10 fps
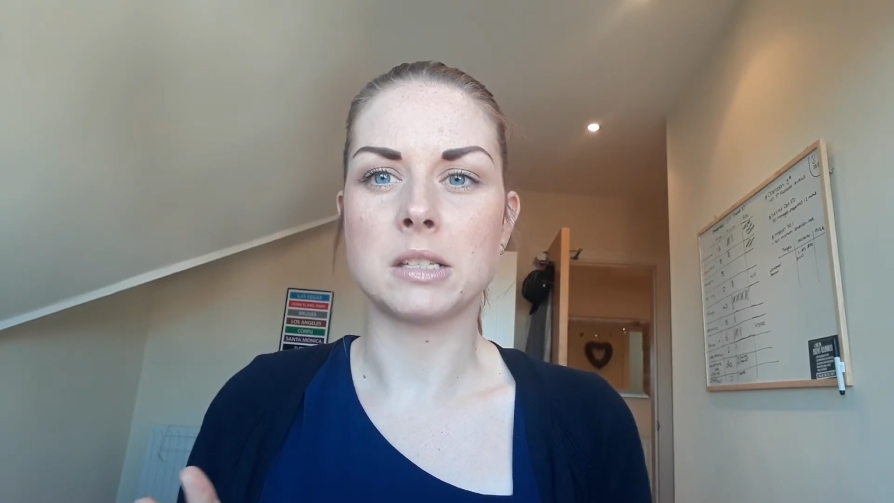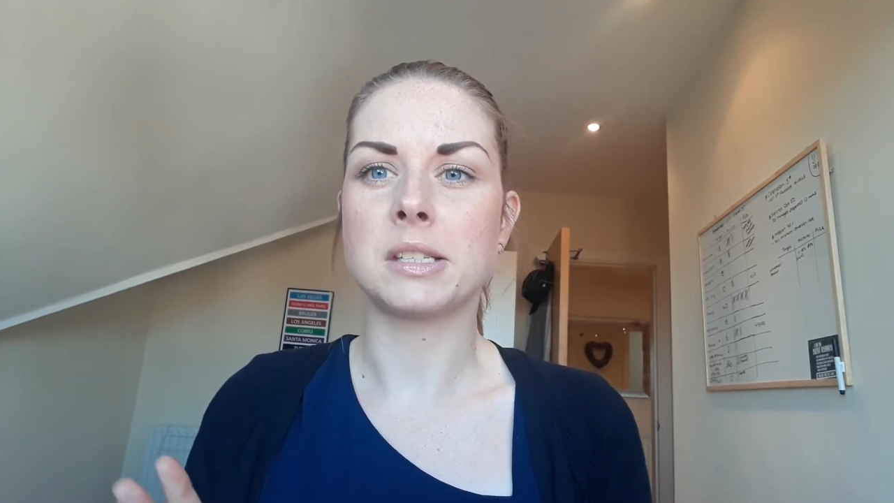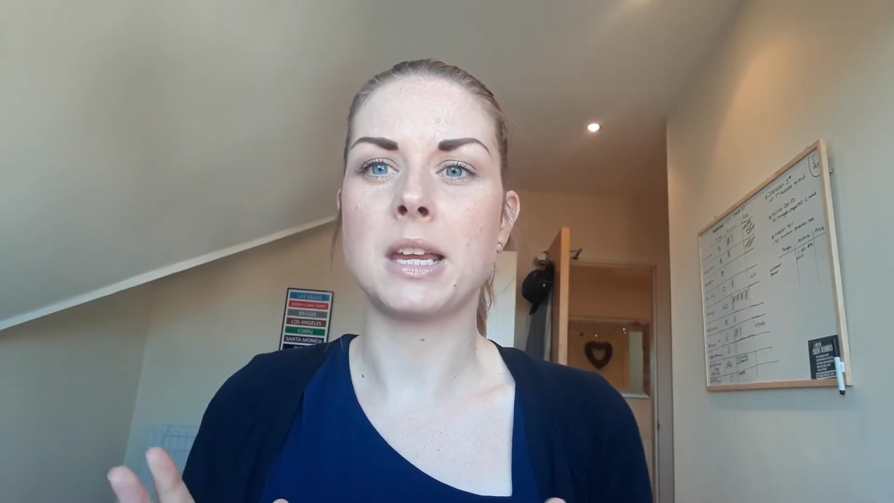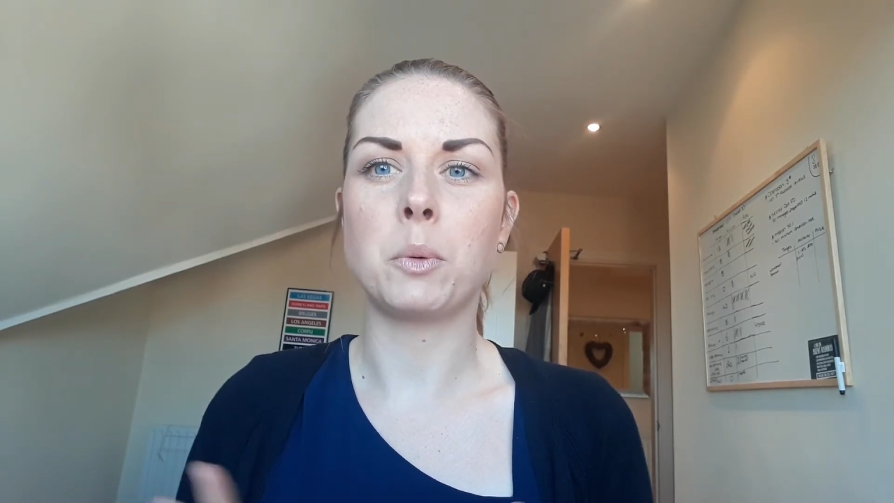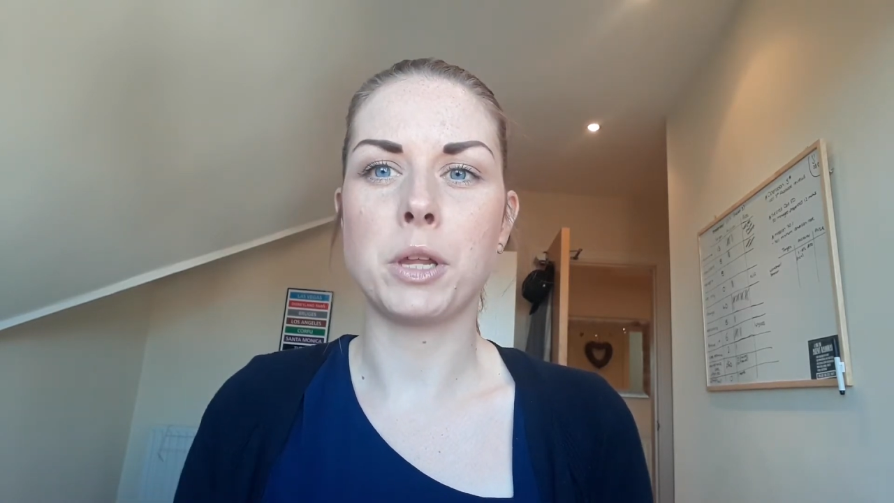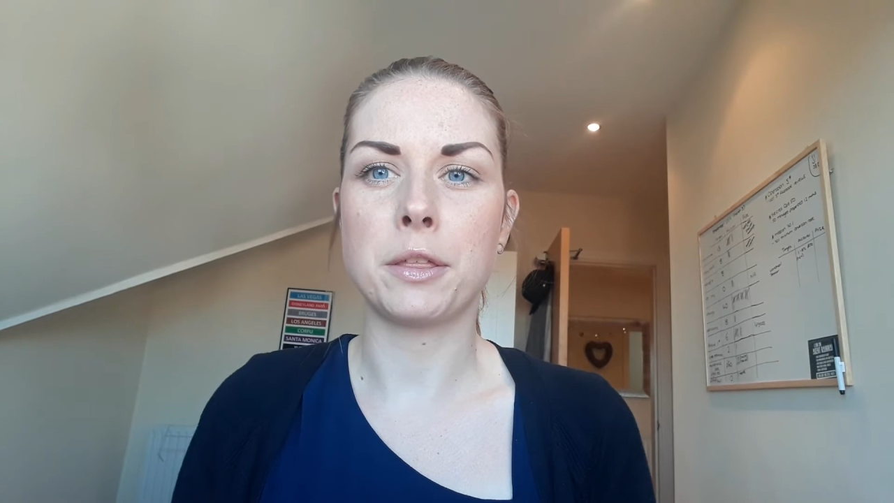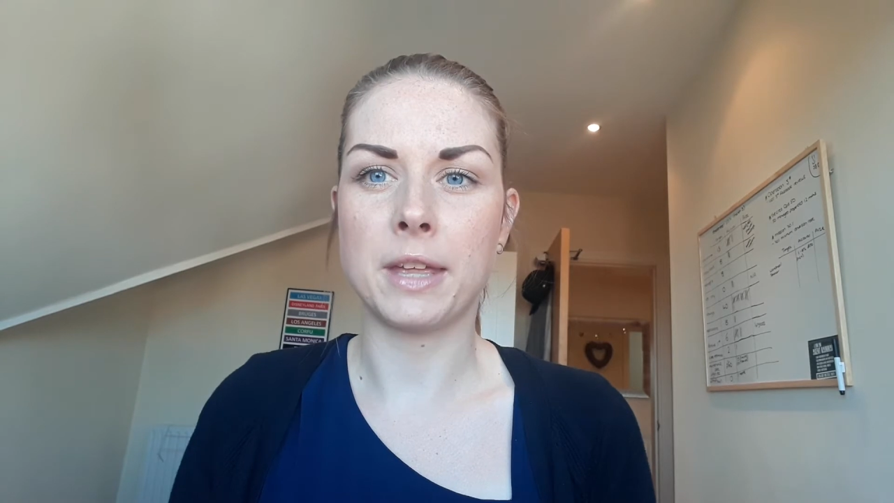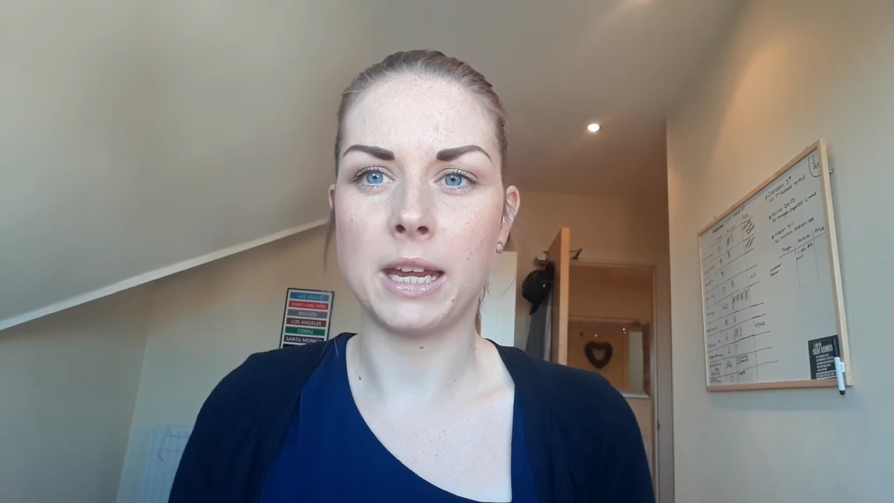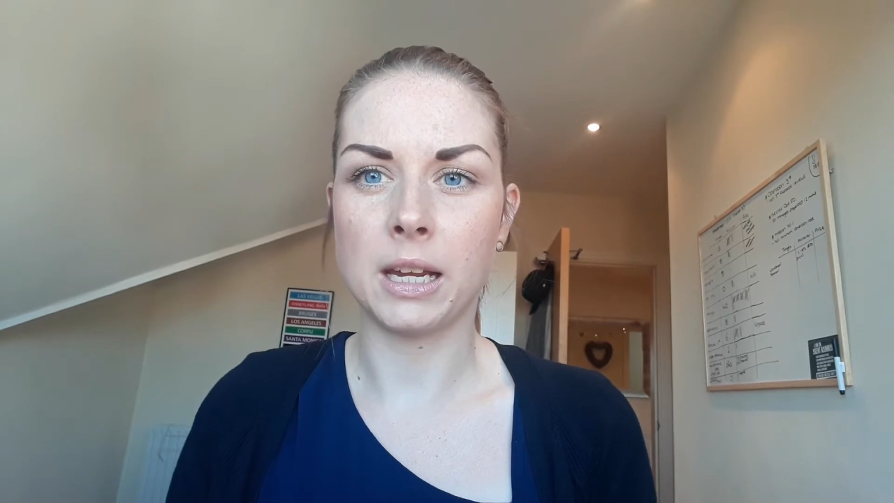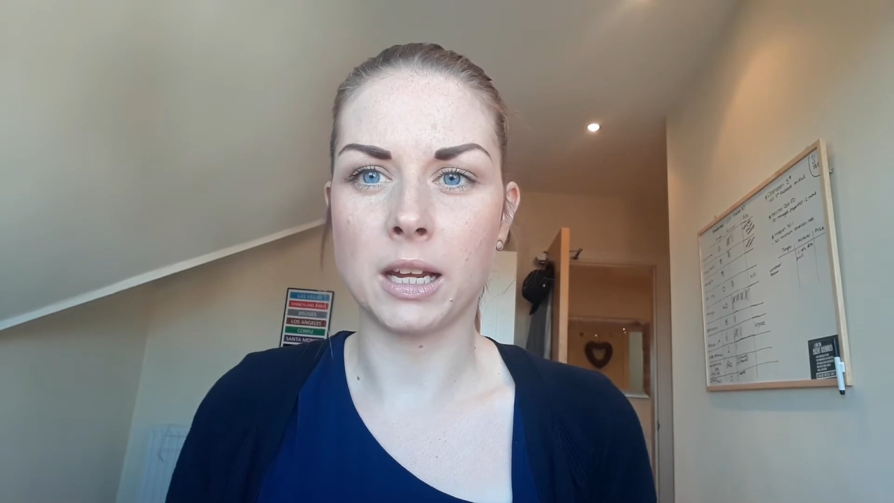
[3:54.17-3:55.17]
see what you
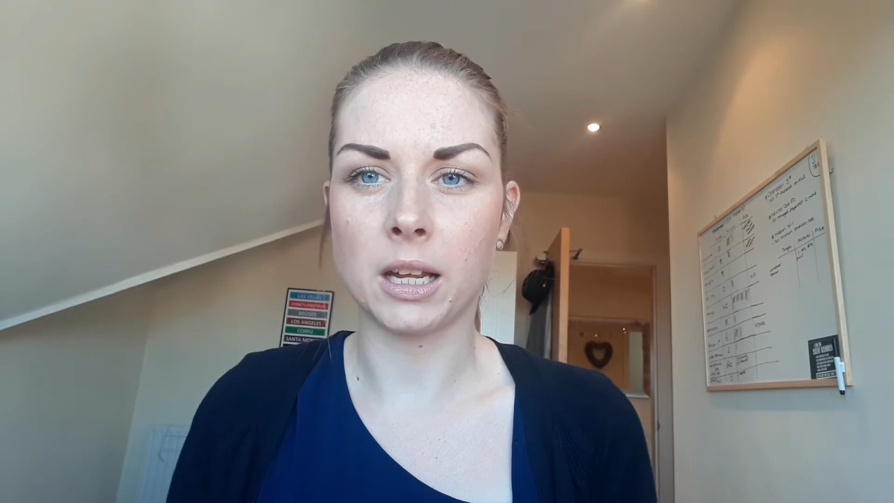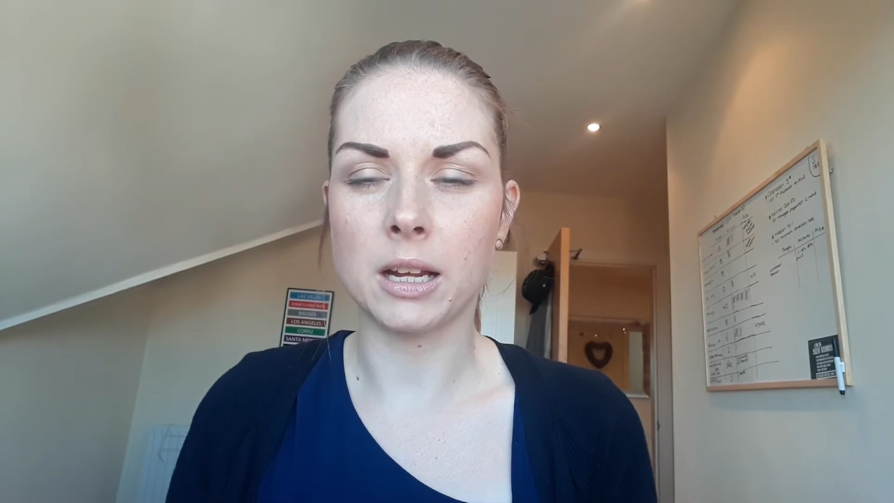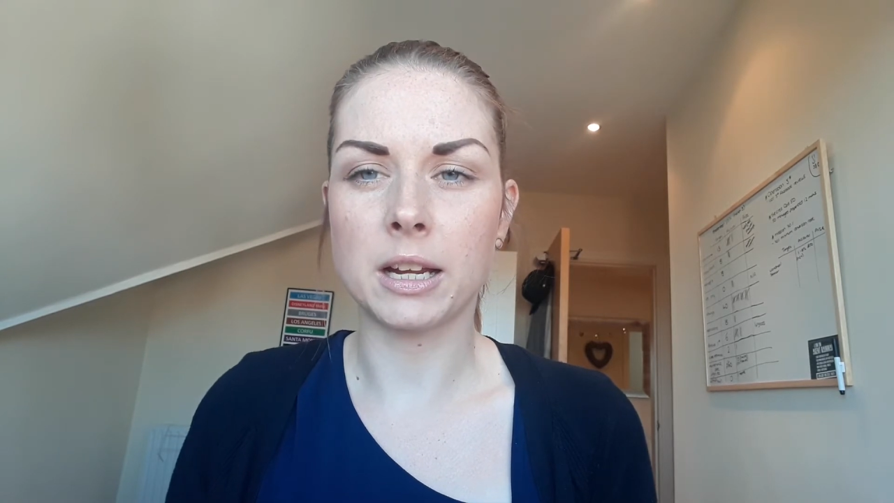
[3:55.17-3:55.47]
think.